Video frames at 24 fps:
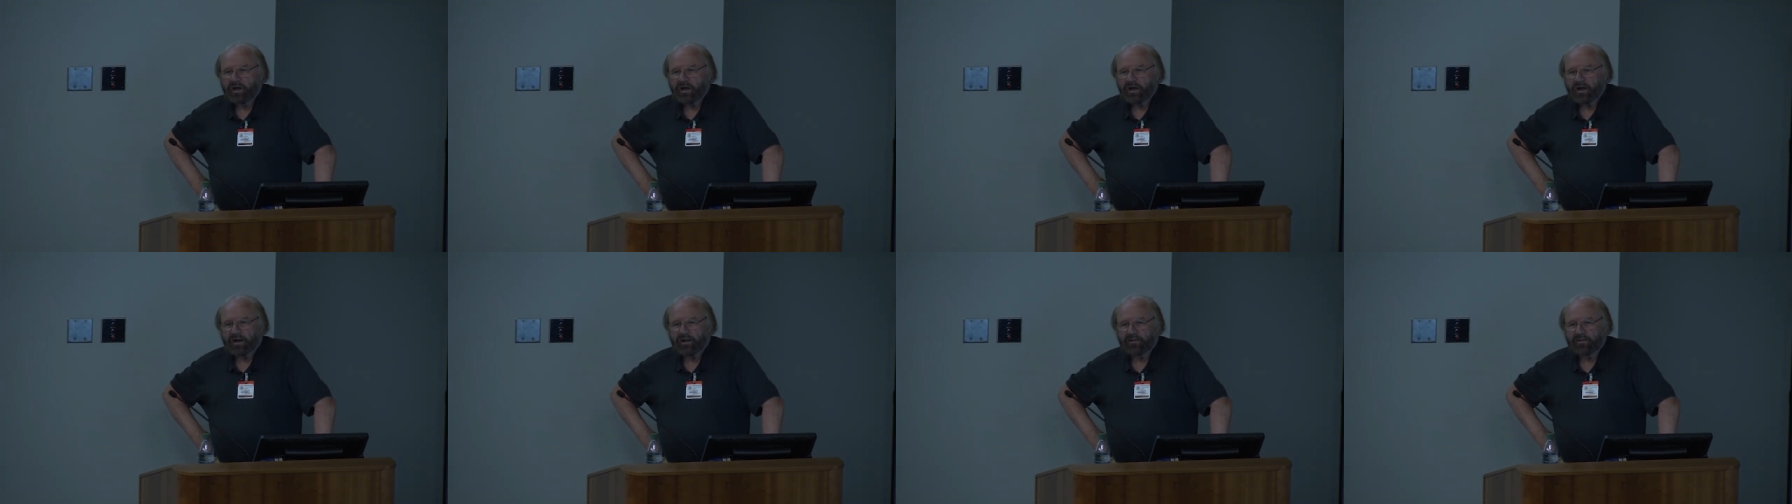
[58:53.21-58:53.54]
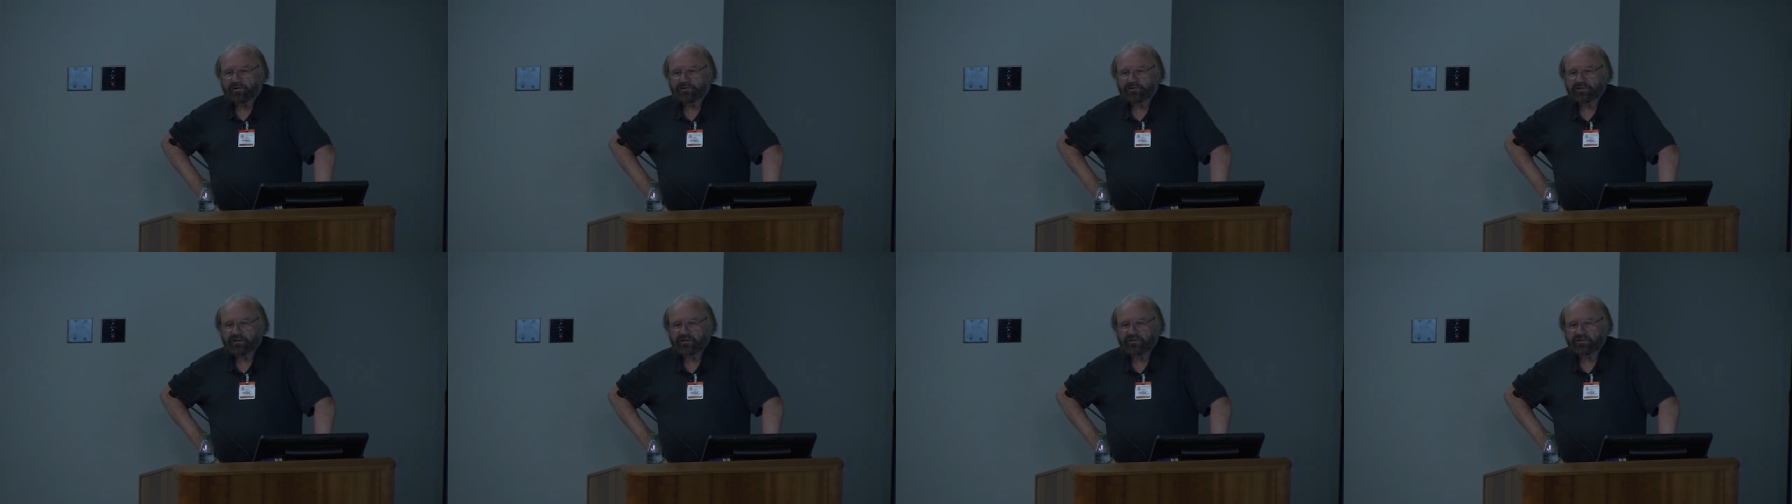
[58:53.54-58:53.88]
and
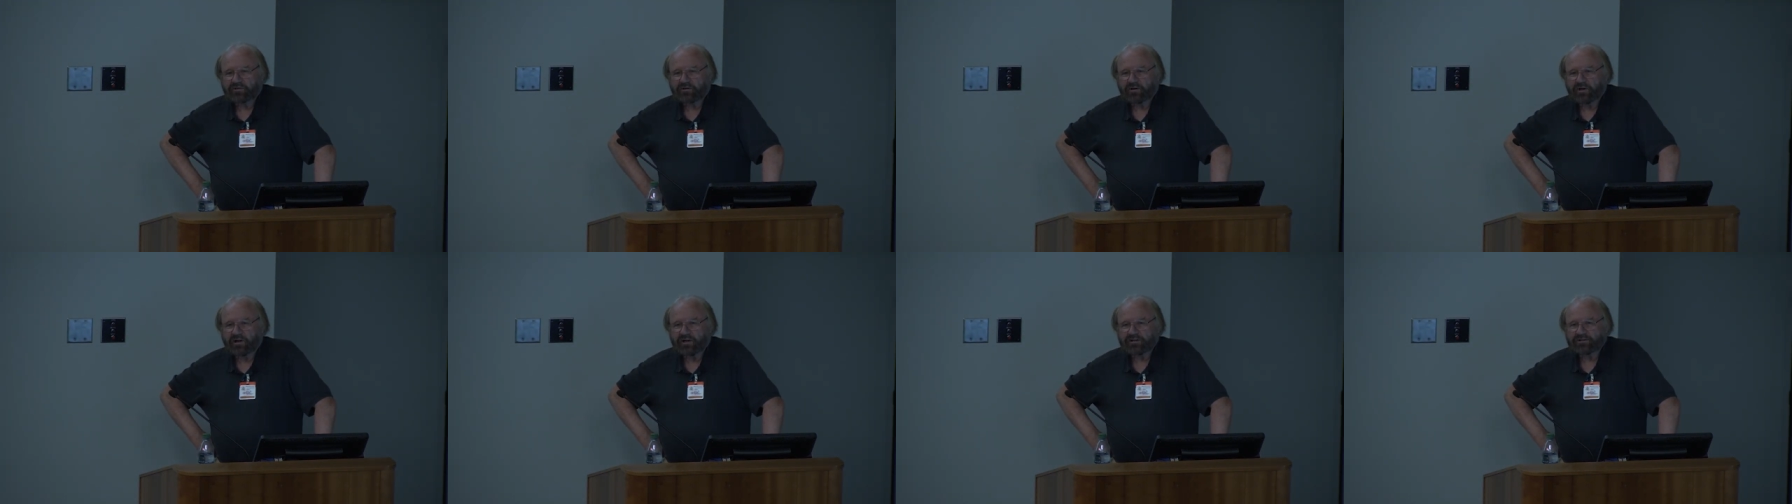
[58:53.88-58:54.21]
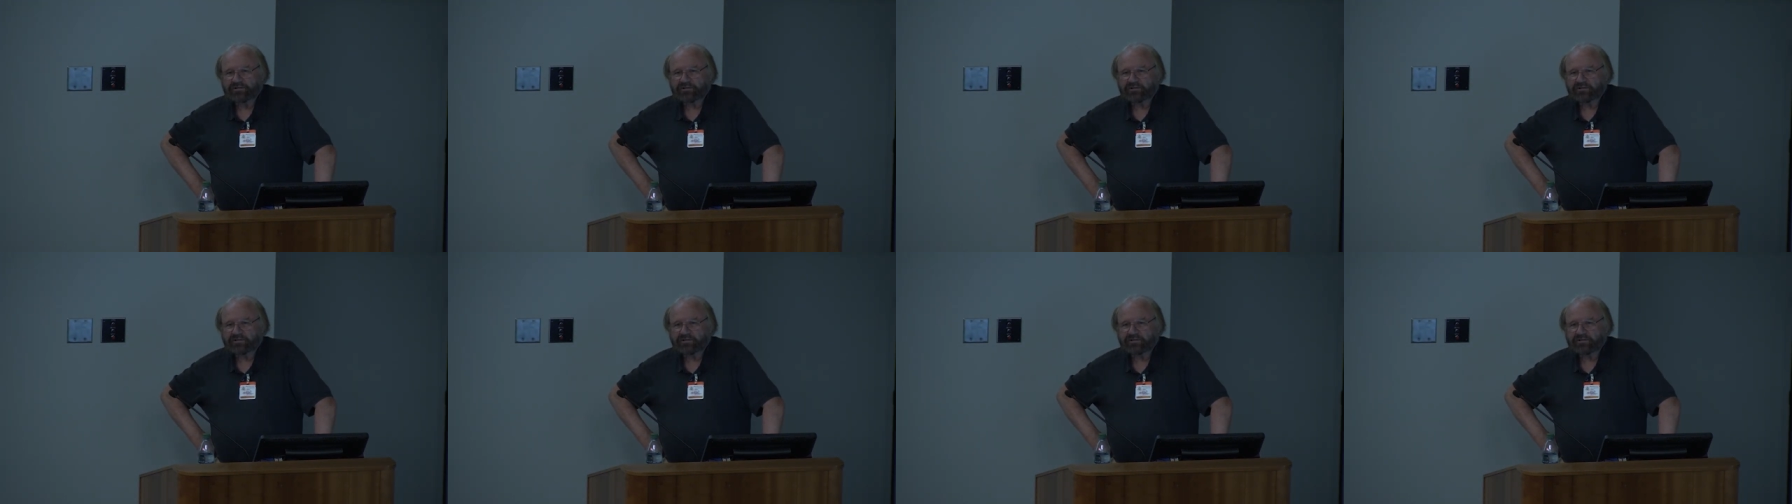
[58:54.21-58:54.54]
the teacher
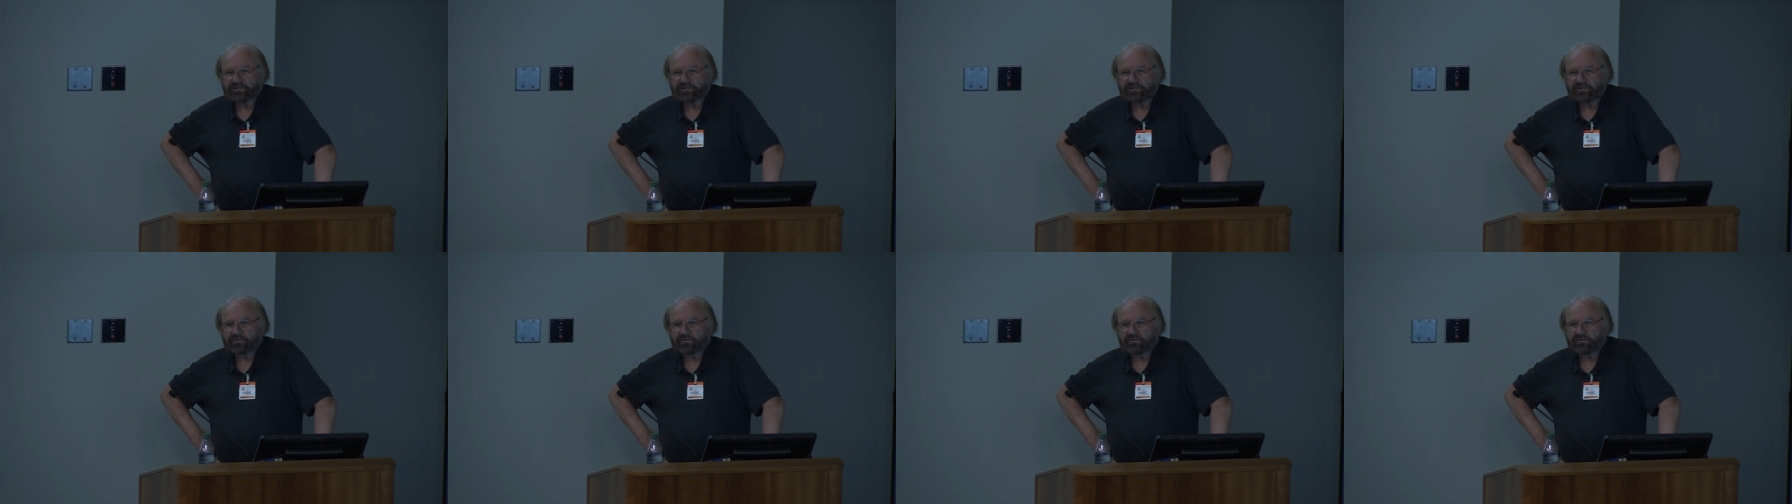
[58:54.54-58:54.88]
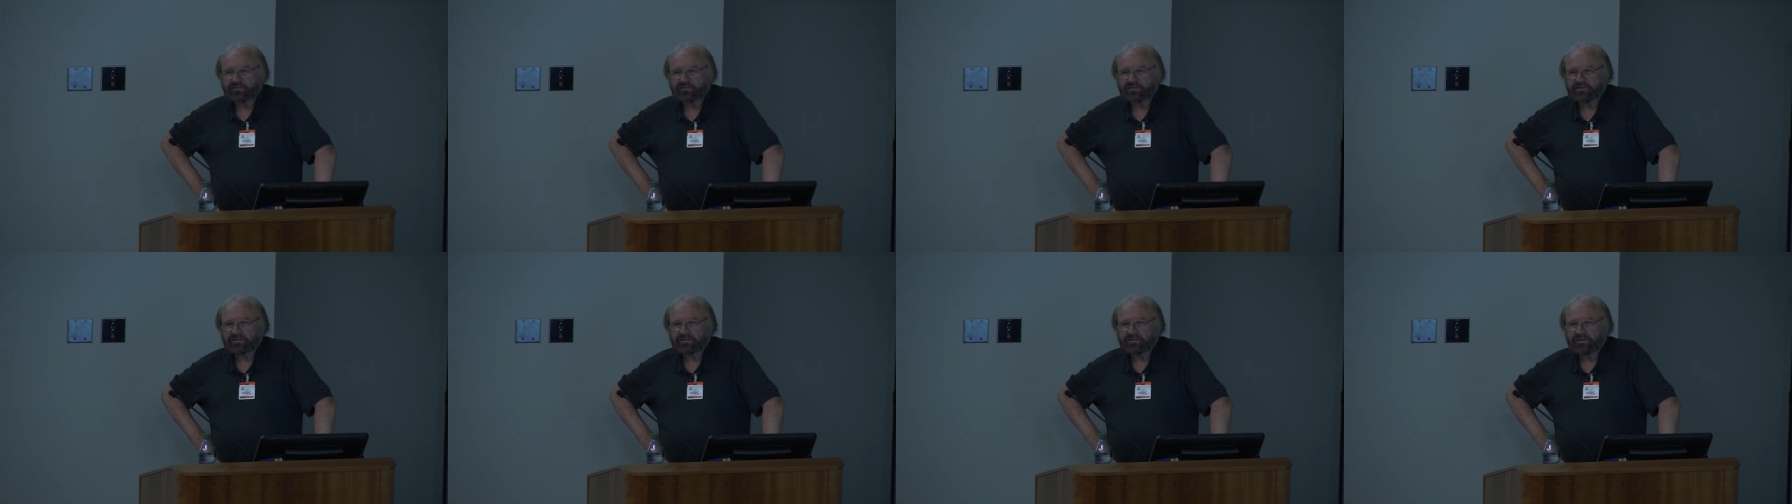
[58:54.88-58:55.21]
asks the
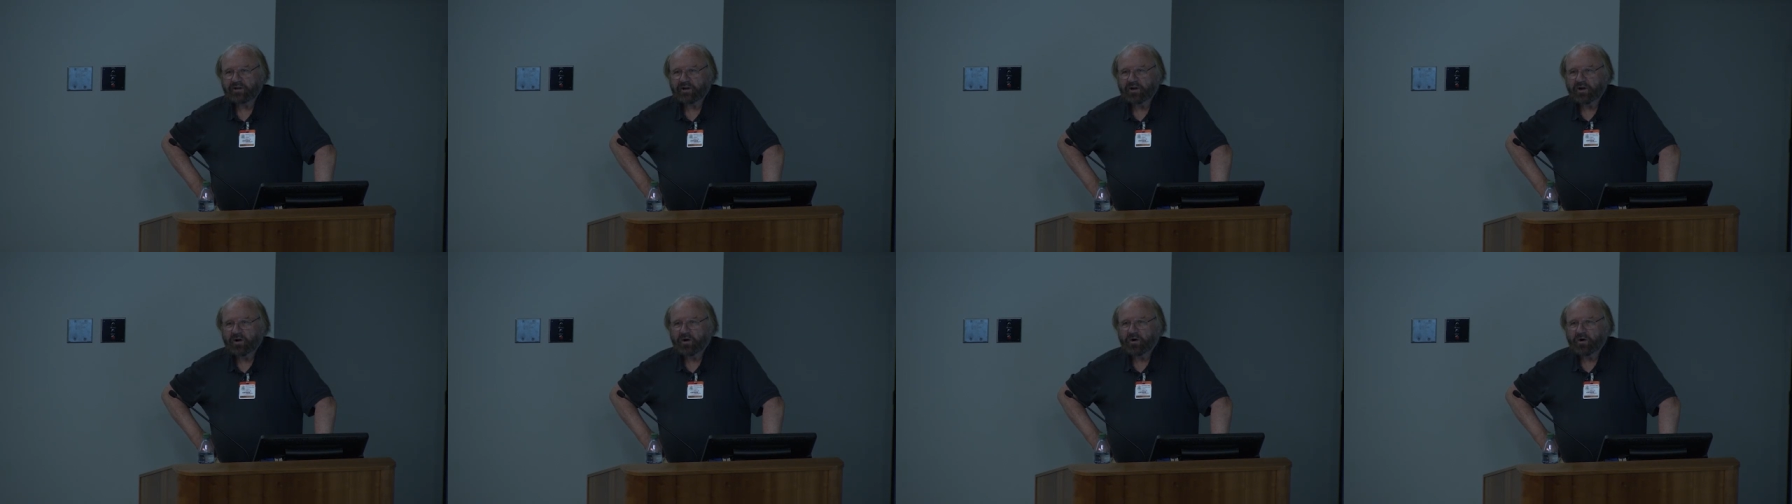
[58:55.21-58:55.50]
students,